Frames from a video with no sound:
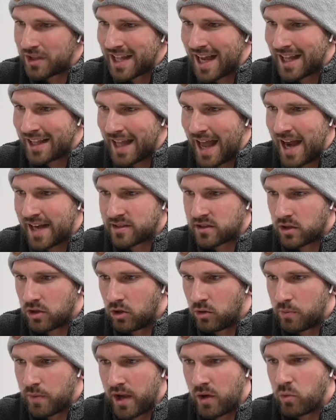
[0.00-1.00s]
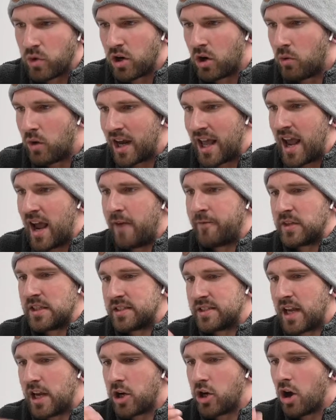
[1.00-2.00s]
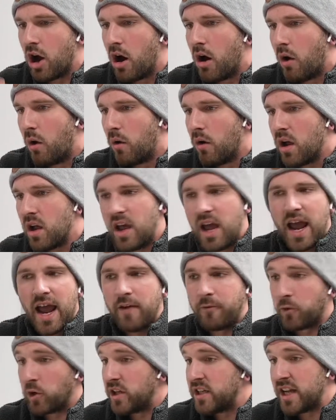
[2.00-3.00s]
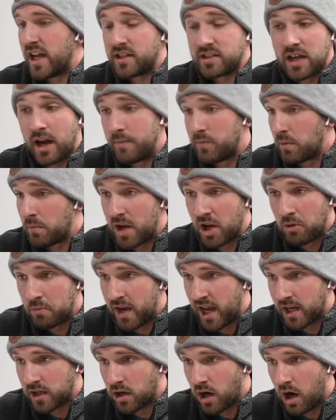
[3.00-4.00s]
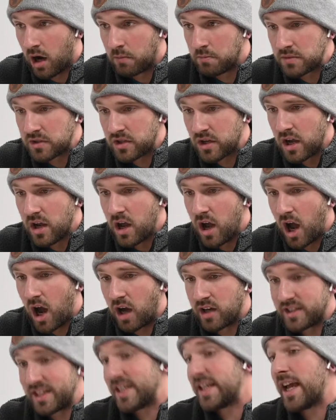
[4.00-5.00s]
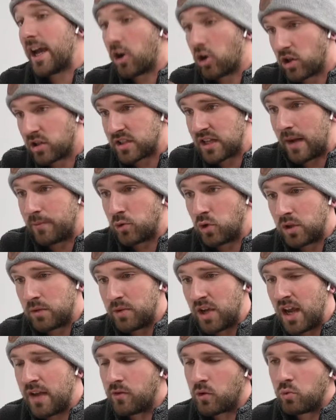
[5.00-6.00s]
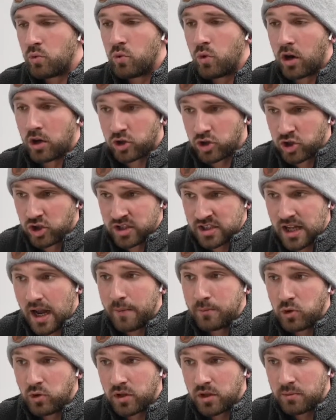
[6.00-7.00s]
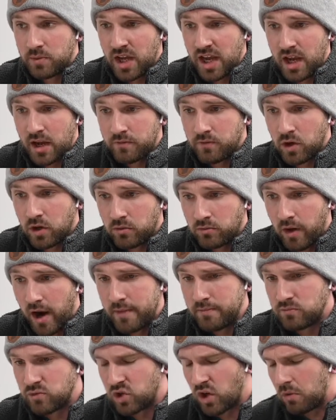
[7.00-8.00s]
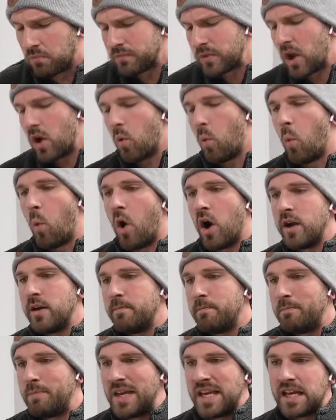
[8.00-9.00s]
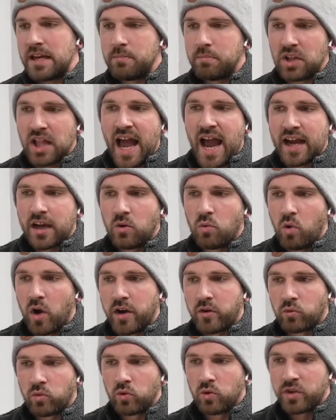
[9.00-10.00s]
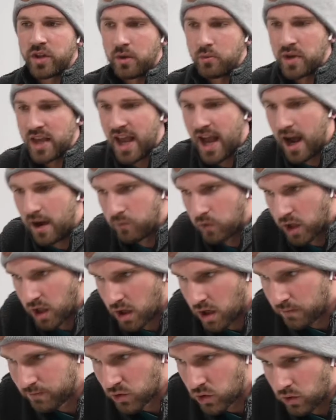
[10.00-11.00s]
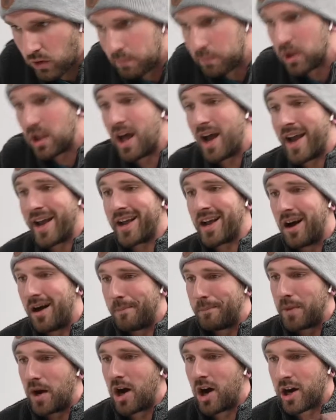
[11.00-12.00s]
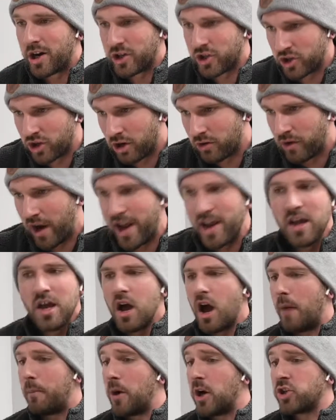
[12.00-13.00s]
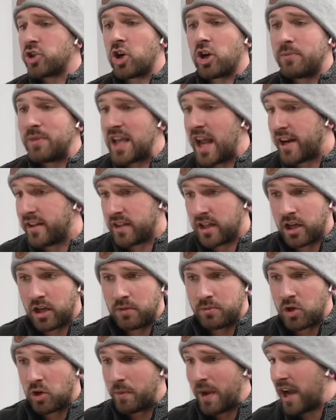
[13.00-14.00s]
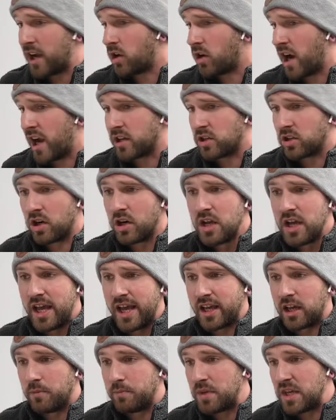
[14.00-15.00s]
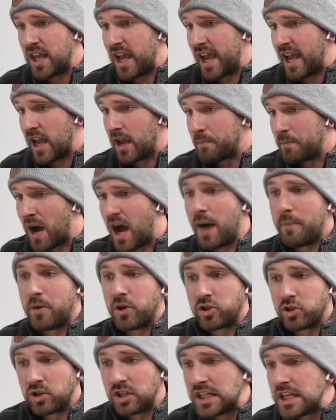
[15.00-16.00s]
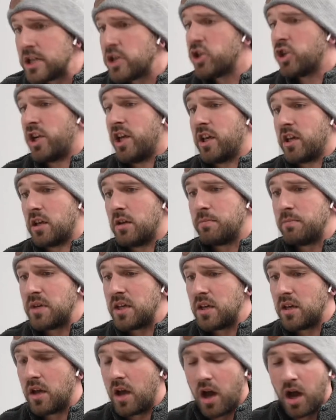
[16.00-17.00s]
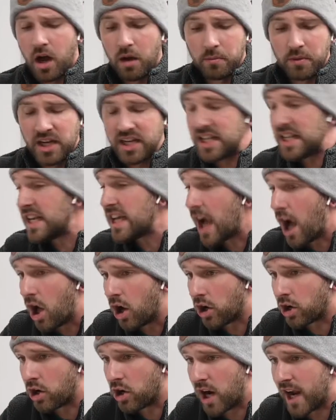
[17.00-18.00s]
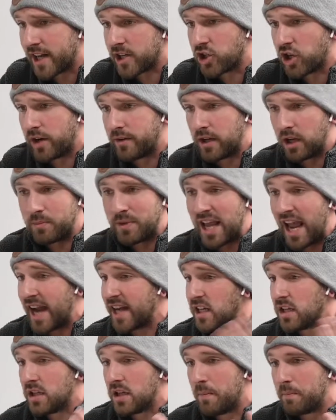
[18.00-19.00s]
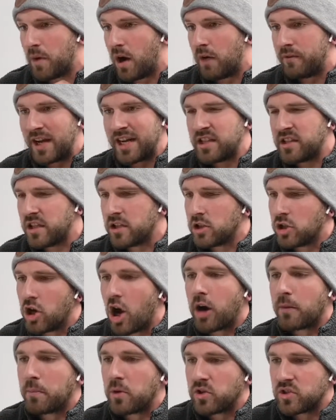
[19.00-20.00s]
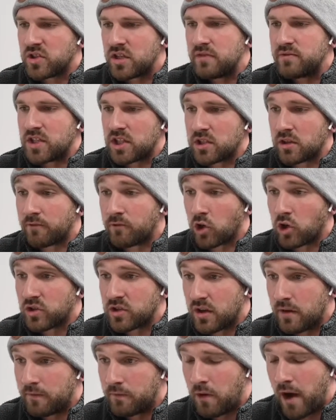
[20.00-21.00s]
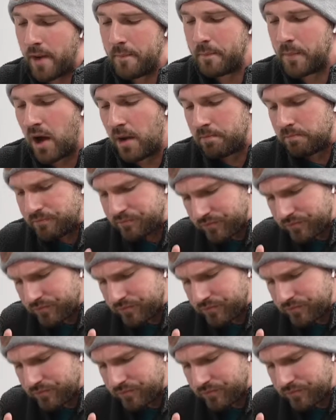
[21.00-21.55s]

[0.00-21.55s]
that last little bit. We don't want to have to say no every time the mailman comes to get her to stop doing the behavior. We want her to just stop doing the behavior, right? So one big black and white rule that we have when it comes to applying a punisher, right? A punisher could be anything. It could be your pet corrector, it could be a pop on your leash, it could be an e-collar correction, it could be any of the above, anything the dog perceives as aversive, right? But